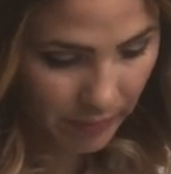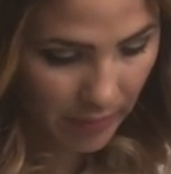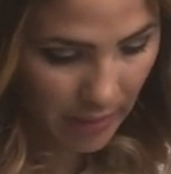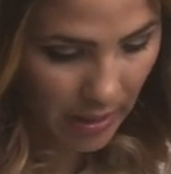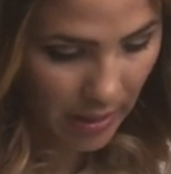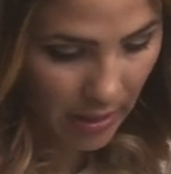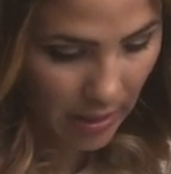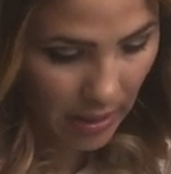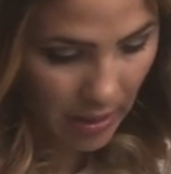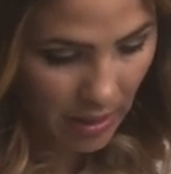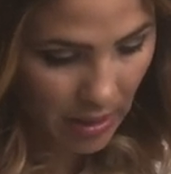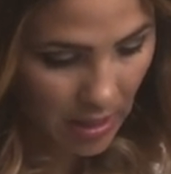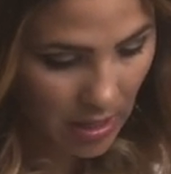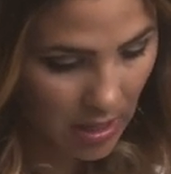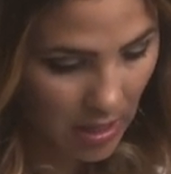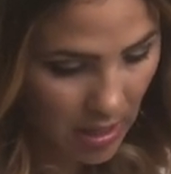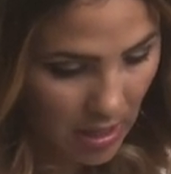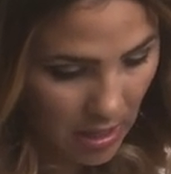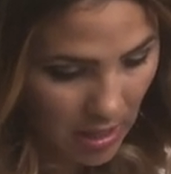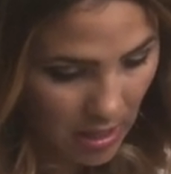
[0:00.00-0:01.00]
My
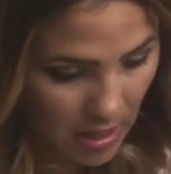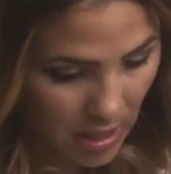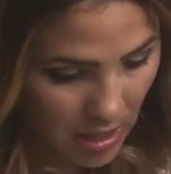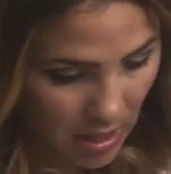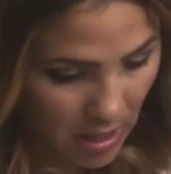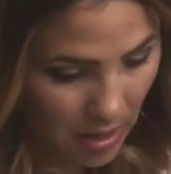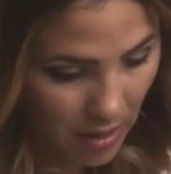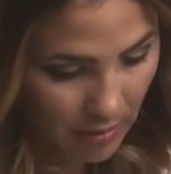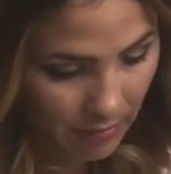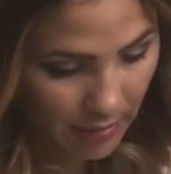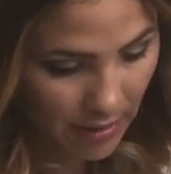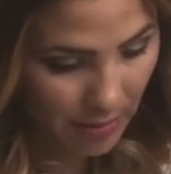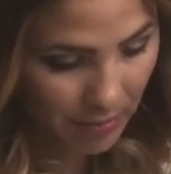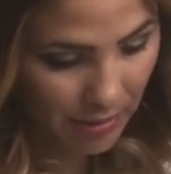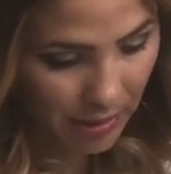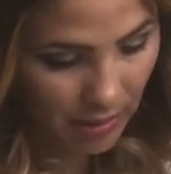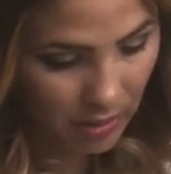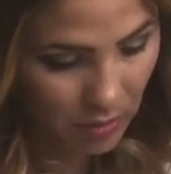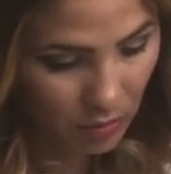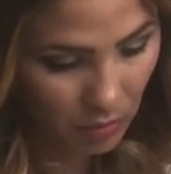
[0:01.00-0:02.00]

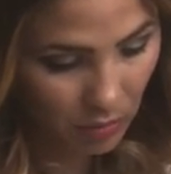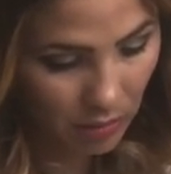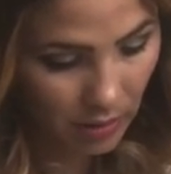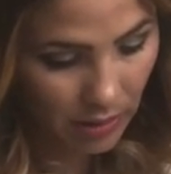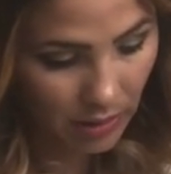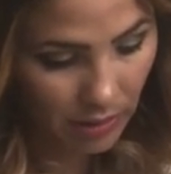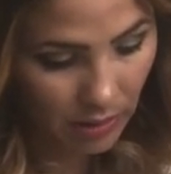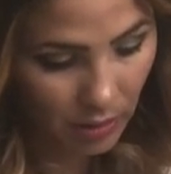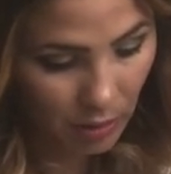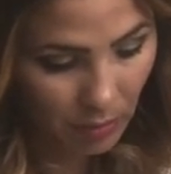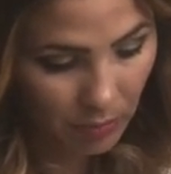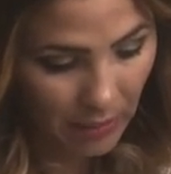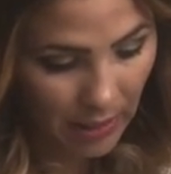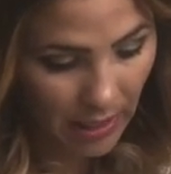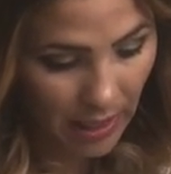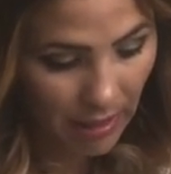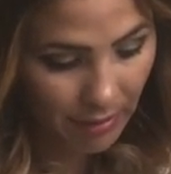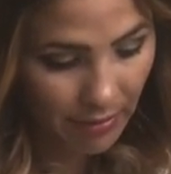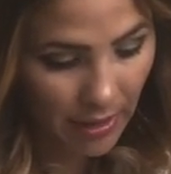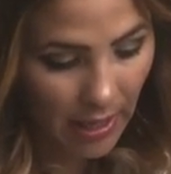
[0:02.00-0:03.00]
fabric is rolling a little bit.
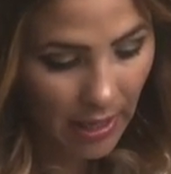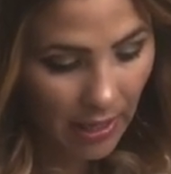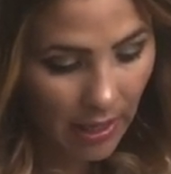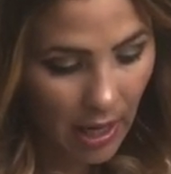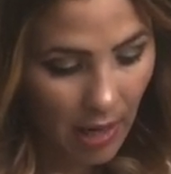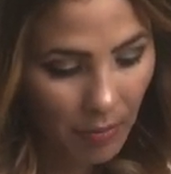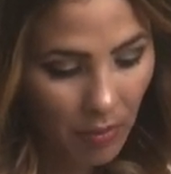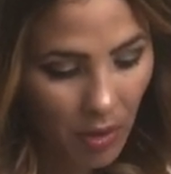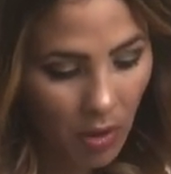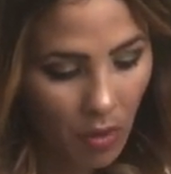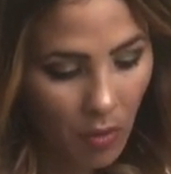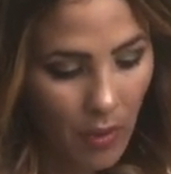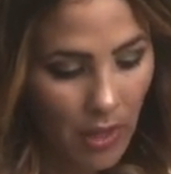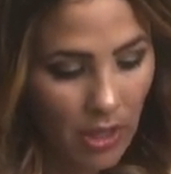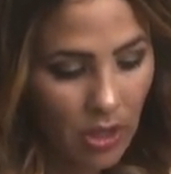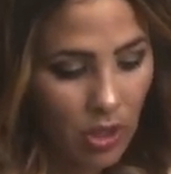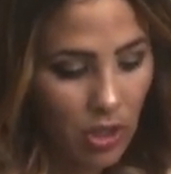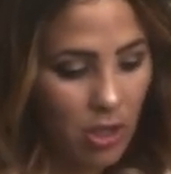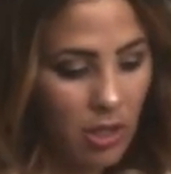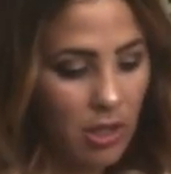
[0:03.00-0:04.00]
I've had a couple of
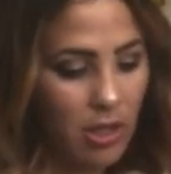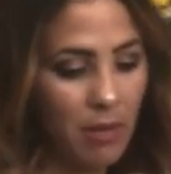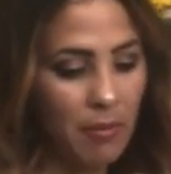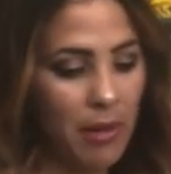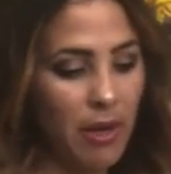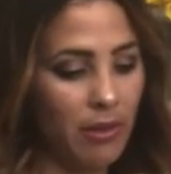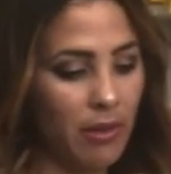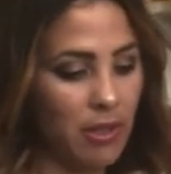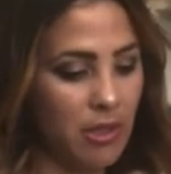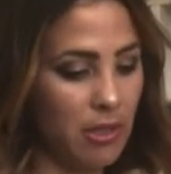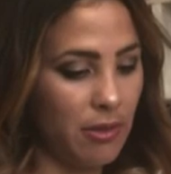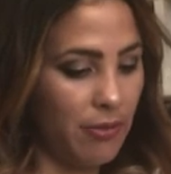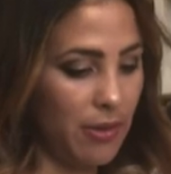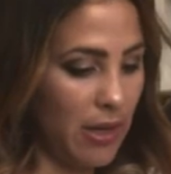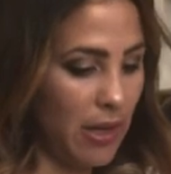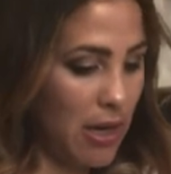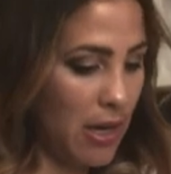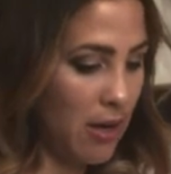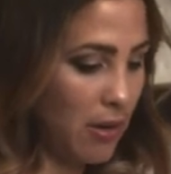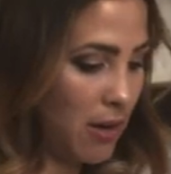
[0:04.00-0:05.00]
questions about the
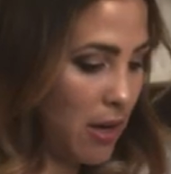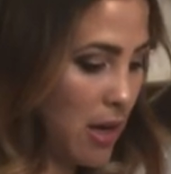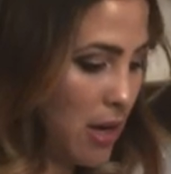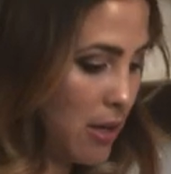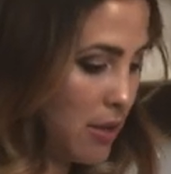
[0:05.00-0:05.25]
different kind of